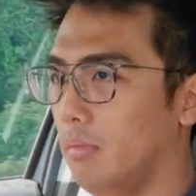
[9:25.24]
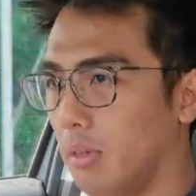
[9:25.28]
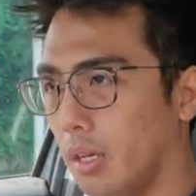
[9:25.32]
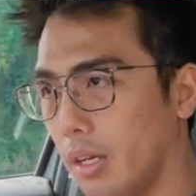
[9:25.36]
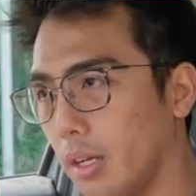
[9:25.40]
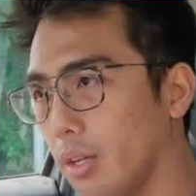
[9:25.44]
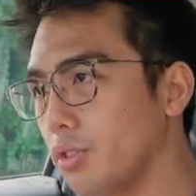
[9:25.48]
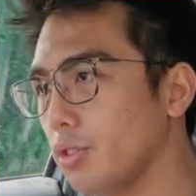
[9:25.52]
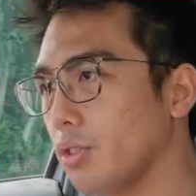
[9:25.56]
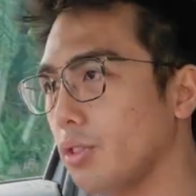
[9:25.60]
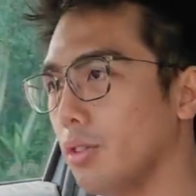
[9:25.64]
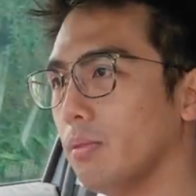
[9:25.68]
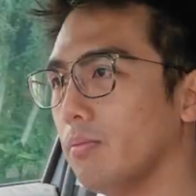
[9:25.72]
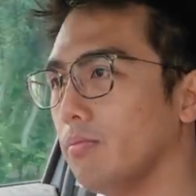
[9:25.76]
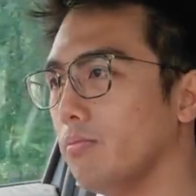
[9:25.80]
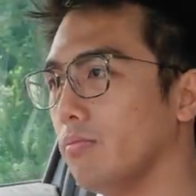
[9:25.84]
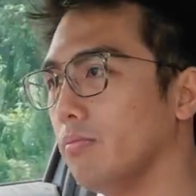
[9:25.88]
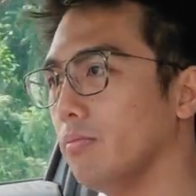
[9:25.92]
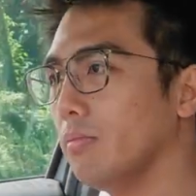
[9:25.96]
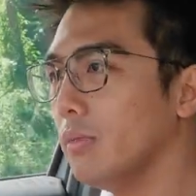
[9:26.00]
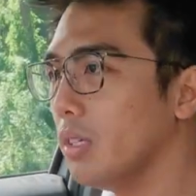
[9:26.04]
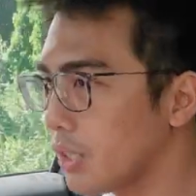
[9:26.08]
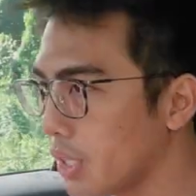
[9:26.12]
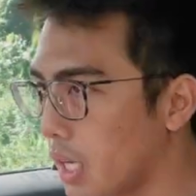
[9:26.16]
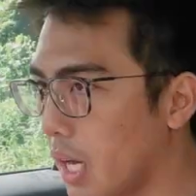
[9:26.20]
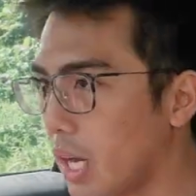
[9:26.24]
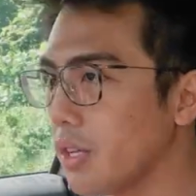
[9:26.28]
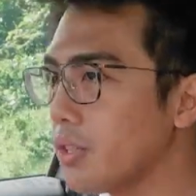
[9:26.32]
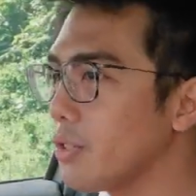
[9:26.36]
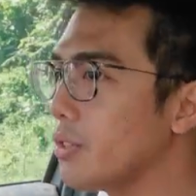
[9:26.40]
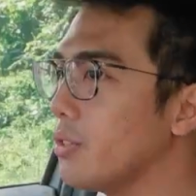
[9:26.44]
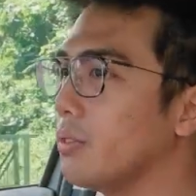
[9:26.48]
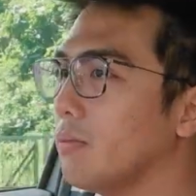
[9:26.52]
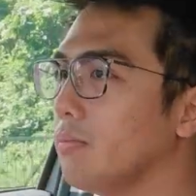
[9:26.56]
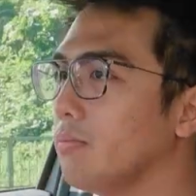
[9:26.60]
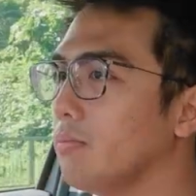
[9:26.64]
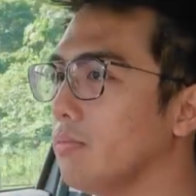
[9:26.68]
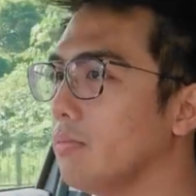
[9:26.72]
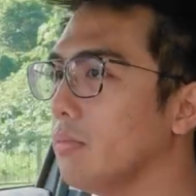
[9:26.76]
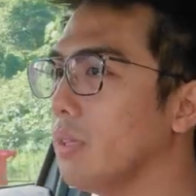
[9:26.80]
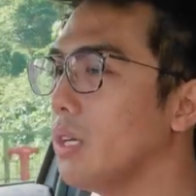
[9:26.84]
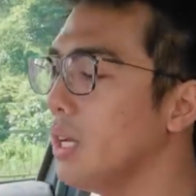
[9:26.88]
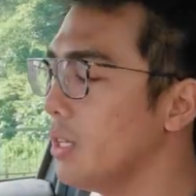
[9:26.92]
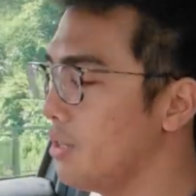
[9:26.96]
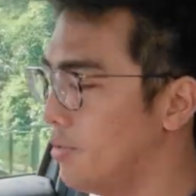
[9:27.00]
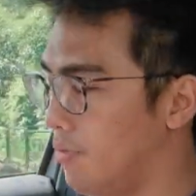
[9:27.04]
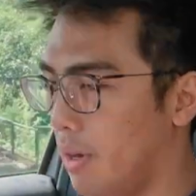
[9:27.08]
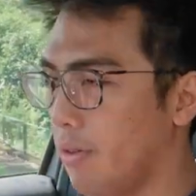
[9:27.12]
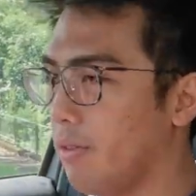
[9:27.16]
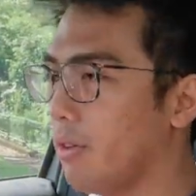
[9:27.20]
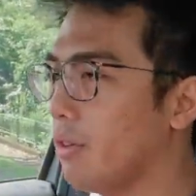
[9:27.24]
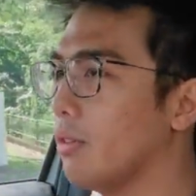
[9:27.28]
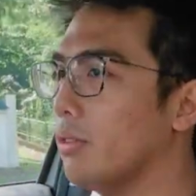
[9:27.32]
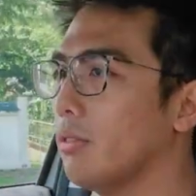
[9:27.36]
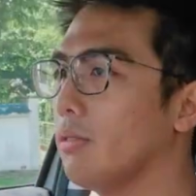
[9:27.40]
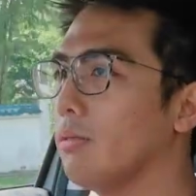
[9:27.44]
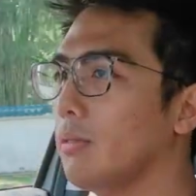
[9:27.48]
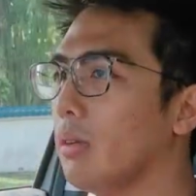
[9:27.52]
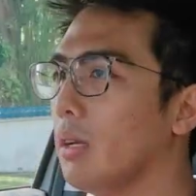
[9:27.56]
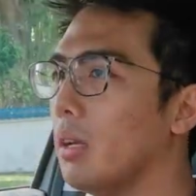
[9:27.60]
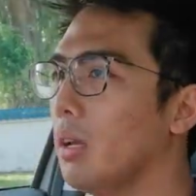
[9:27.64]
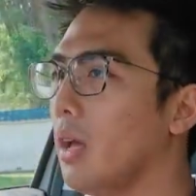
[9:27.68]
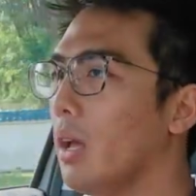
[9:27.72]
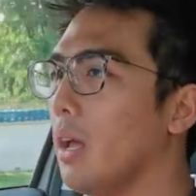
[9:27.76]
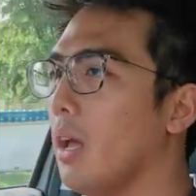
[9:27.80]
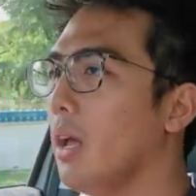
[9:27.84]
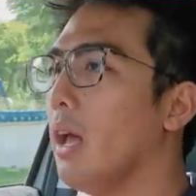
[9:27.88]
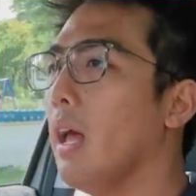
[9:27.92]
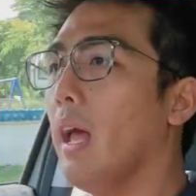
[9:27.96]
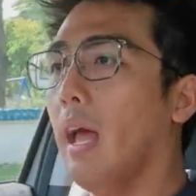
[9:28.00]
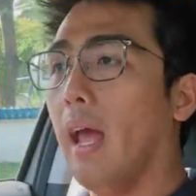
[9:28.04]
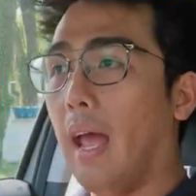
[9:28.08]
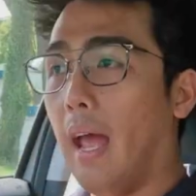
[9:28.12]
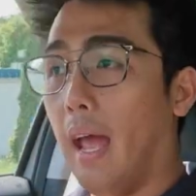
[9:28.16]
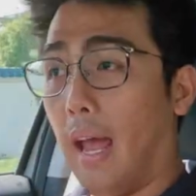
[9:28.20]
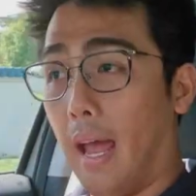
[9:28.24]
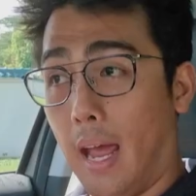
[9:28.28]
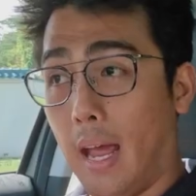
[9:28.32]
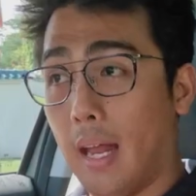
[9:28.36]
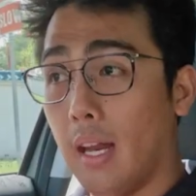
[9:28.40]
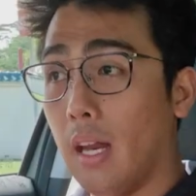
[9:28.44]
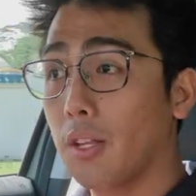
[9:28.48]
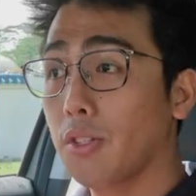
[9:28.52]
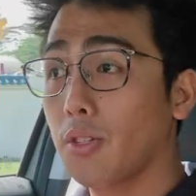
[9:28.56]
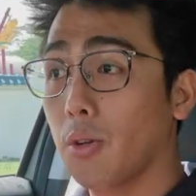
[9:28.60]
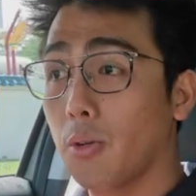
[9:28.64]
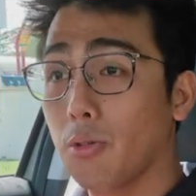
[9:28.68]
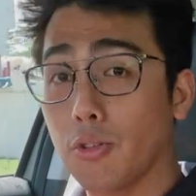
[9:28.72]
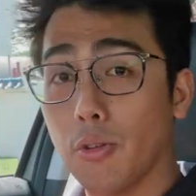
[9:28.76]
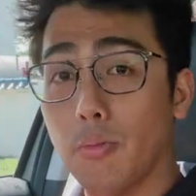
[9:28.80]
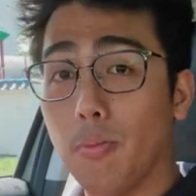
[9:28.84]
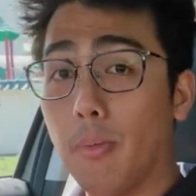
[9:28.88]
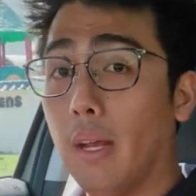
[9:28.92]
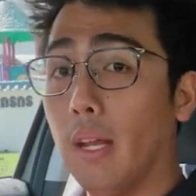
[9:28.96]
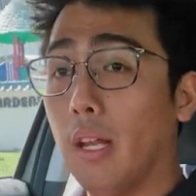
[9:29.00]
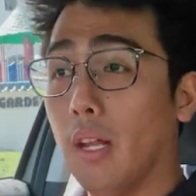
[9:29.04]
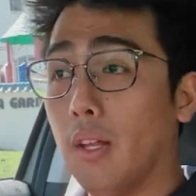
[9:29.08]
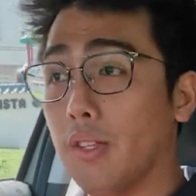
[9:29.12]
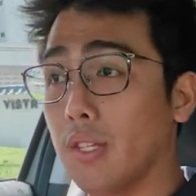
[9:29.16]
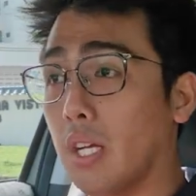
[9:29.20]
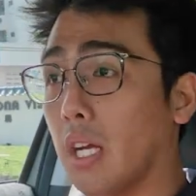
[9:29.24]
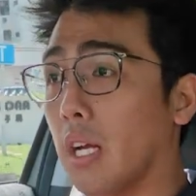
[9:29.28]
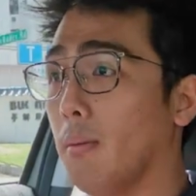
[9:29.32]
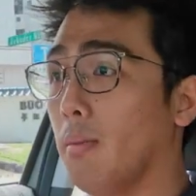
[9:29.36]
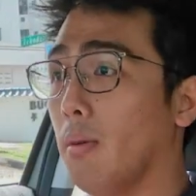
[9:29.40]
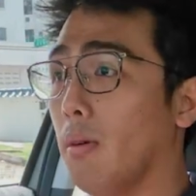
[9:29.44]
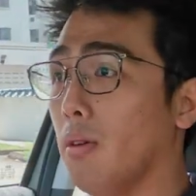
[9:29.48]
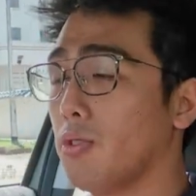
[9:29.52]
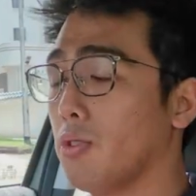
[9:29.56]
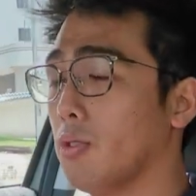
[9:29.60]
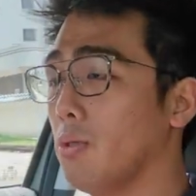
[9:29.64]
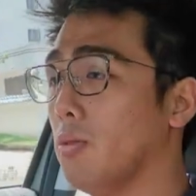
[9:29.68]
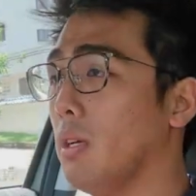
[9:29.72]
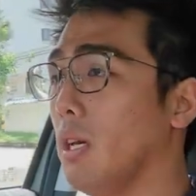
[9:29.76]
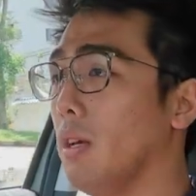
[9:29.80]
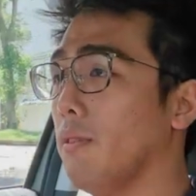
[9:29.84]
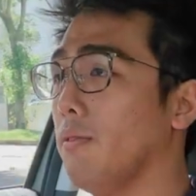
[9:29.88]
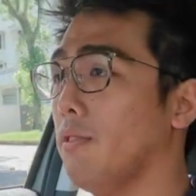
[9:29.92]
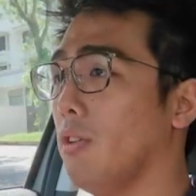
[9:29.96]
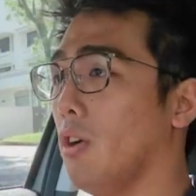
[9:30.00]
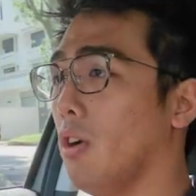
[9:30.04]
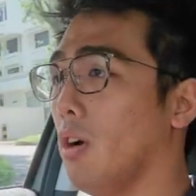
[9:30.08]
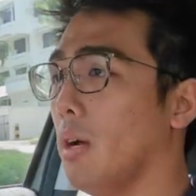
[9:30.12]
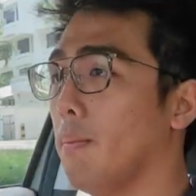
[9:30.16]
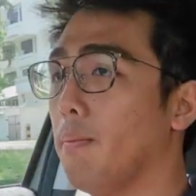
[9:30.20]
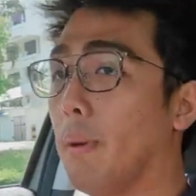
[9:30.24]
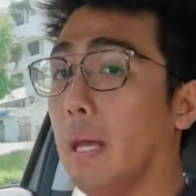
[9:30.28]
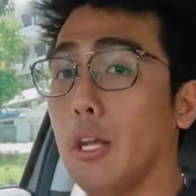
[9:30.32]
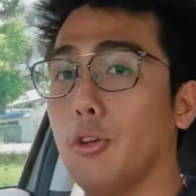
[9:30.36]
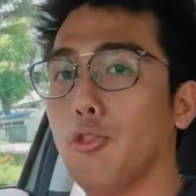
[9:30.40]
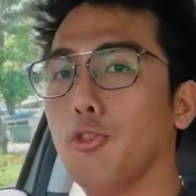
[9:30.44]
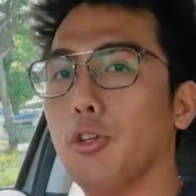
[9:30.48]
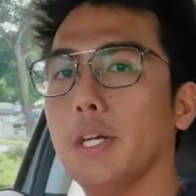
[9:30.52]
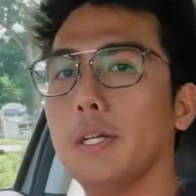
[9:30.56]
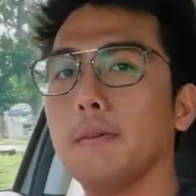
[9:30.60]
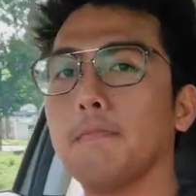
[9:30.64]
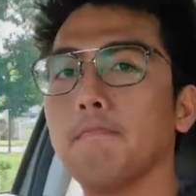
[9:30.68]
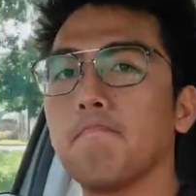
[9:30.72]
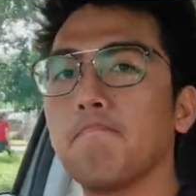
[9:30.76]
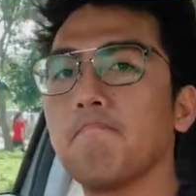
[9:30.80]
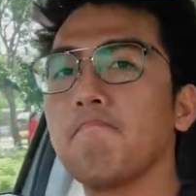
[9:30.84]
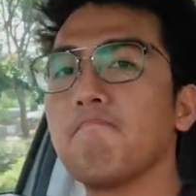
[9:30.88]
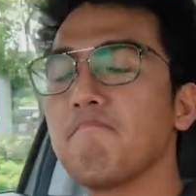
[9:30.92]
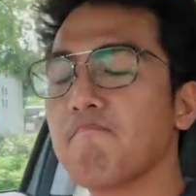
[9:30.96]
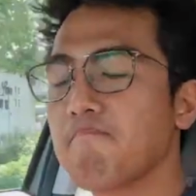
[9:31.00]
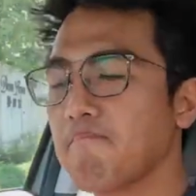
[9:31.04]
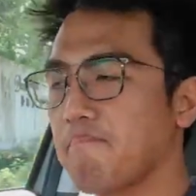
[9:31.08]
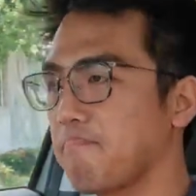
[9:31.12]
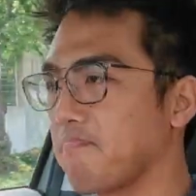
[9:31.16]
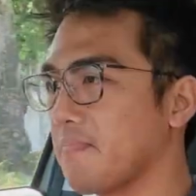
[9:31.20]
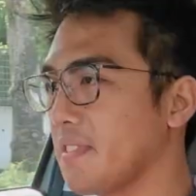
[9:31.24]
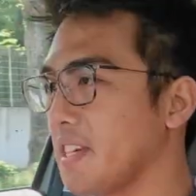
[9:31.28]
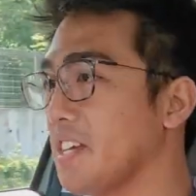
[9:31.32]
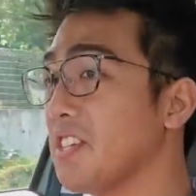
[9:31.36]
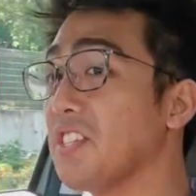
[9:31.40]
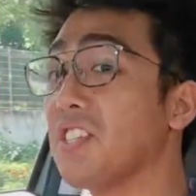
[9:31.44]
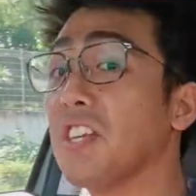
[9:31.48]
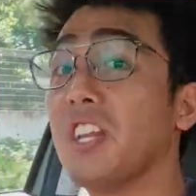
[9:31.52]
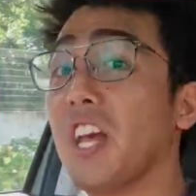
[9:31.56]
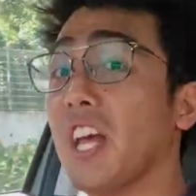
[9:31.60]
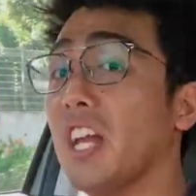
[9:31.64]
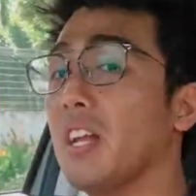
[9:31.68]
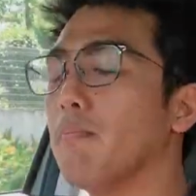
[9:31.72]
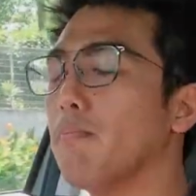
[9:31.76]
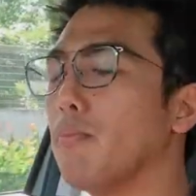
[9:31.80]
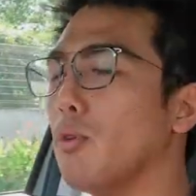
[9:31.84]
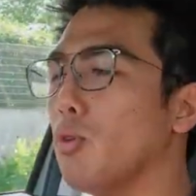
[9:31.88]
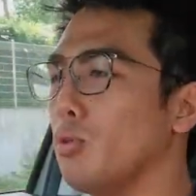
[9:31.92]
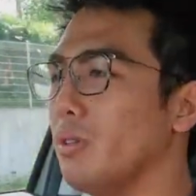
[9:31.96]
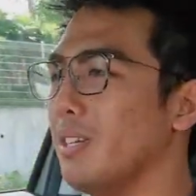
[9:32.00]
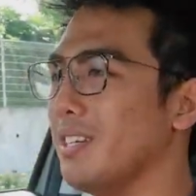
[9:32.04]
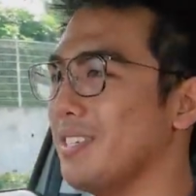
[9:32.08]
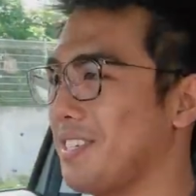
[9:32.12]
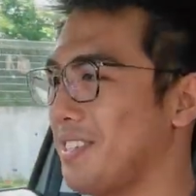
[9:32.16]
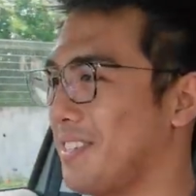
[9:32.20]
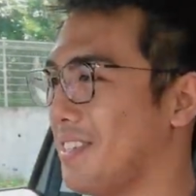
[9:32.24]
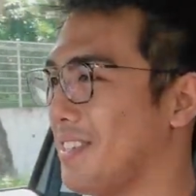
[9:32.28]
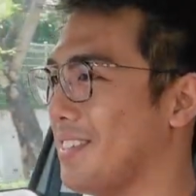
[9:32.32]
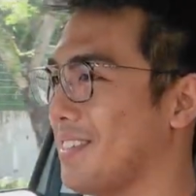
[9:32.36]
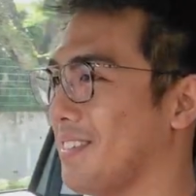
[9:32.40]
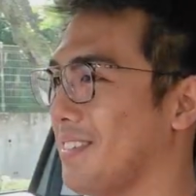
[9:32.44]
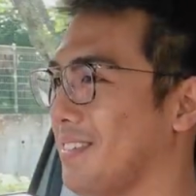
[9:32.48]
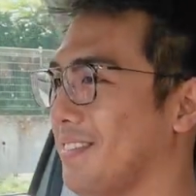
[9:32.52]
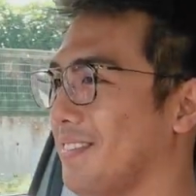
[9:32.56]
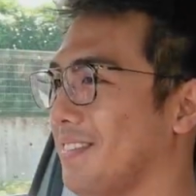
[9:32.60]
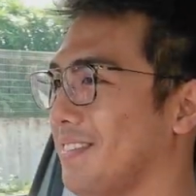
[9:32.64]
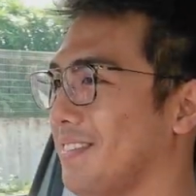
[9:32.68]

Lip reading: It is good. This car is good. It's very good. And it's also made in Singapore, so if you're a patriot, it's an added bonus.